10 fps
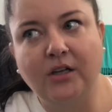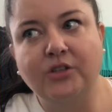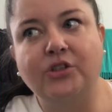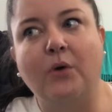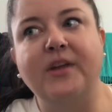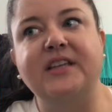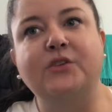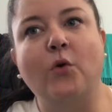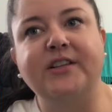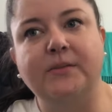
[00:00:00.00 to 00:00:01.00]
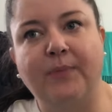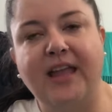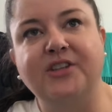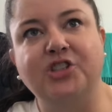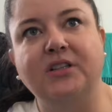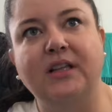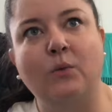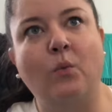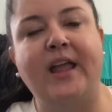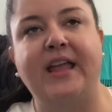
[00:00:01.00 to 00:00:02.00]
so he's going to patiently
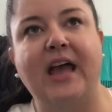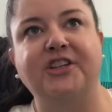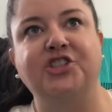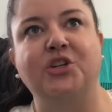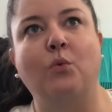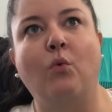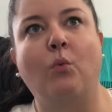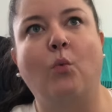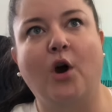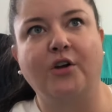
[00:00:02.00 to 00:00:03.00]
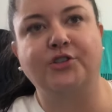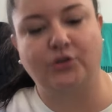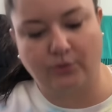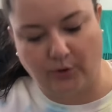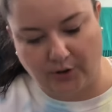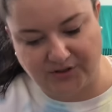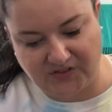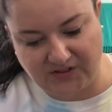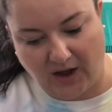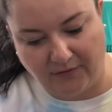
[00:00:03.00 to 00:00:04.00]
wait as she works through her
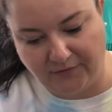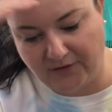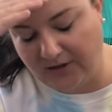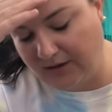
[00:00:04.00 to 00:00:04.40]
stuff.